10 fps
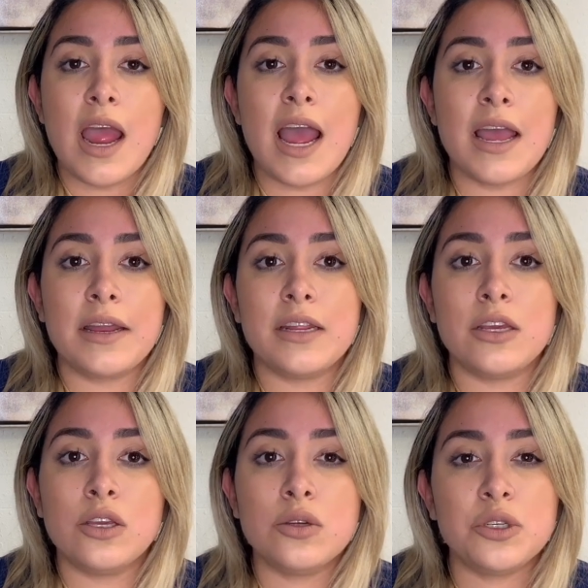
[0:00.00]
and
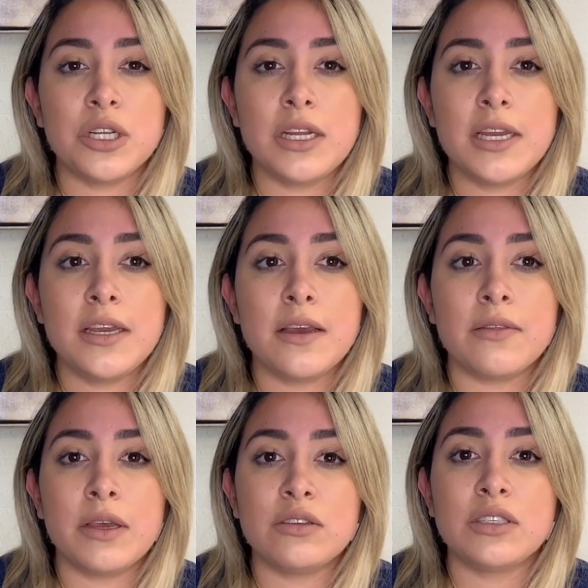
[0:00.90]
usually
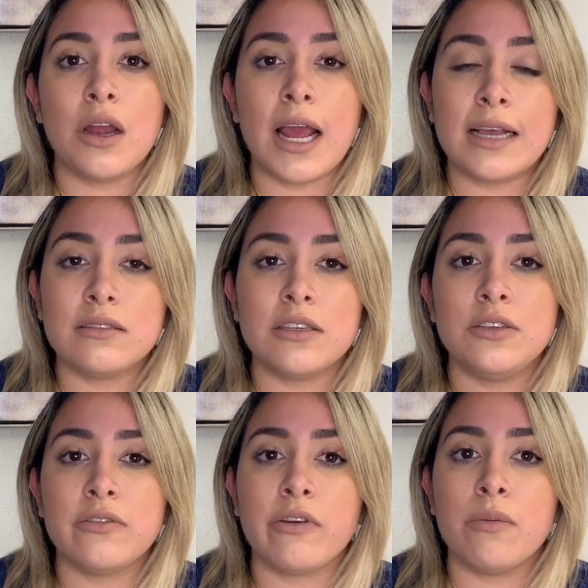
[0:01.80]
they'll start asking
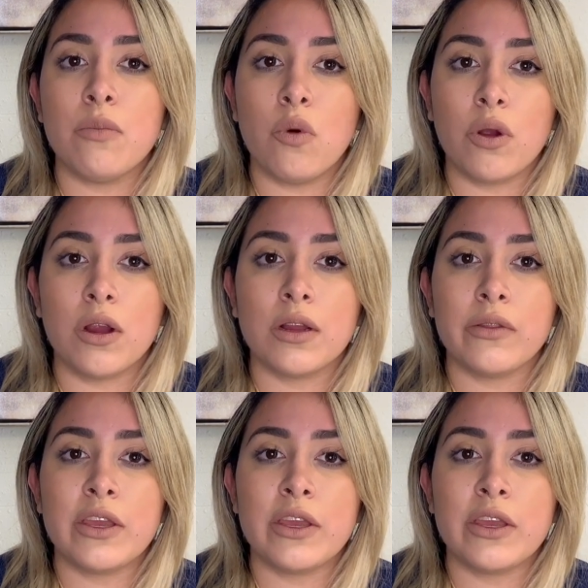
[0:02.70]
you for more,